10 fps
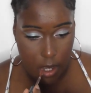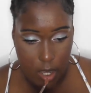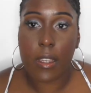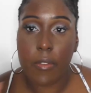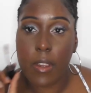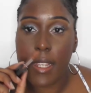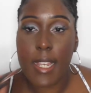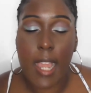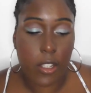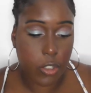Like a very
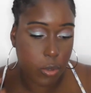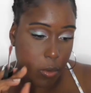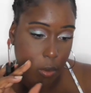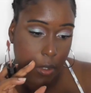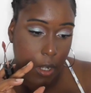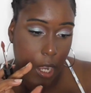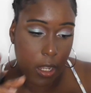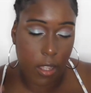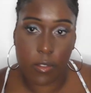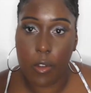natural
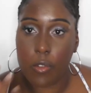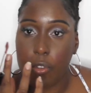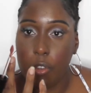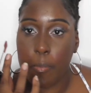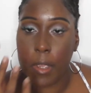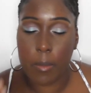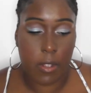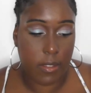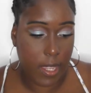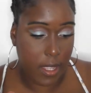colour, it's not too
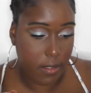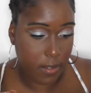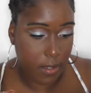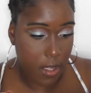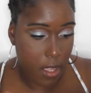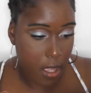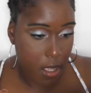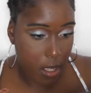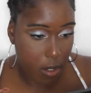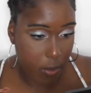pigmented,
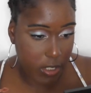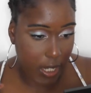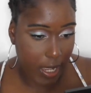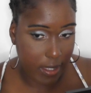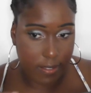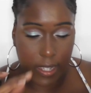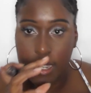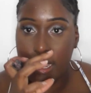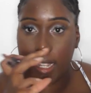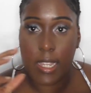which I like. It's
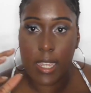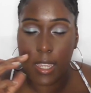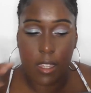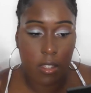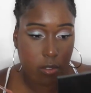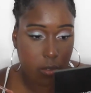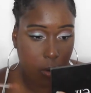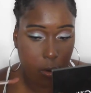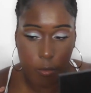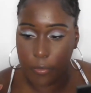like a clear
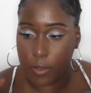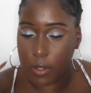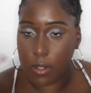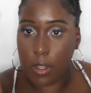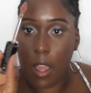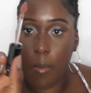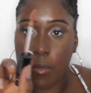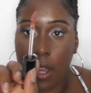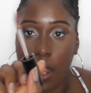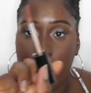sort
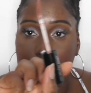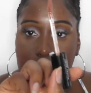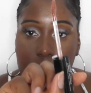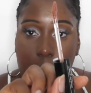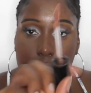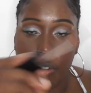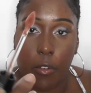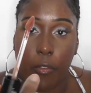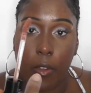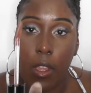of colour, like a touch
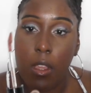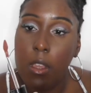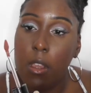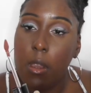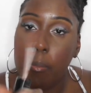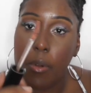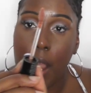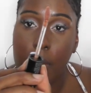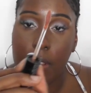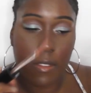of
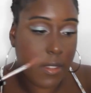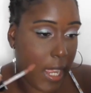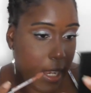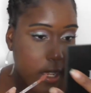brown inside